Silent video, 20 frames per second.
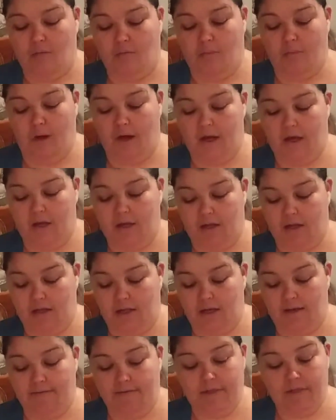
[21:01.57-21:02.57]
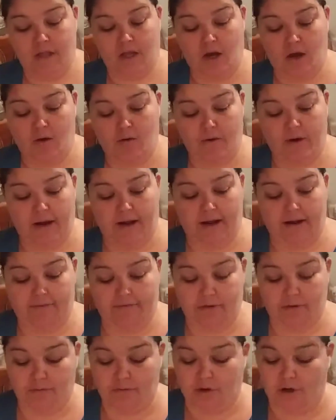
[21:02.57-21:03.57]
But even though I have
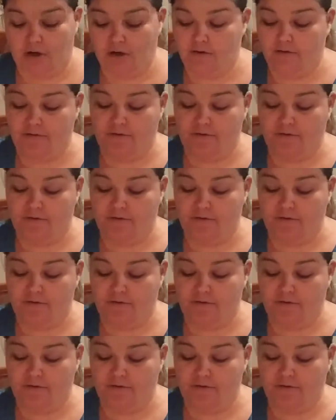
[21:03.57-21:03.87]
the wrong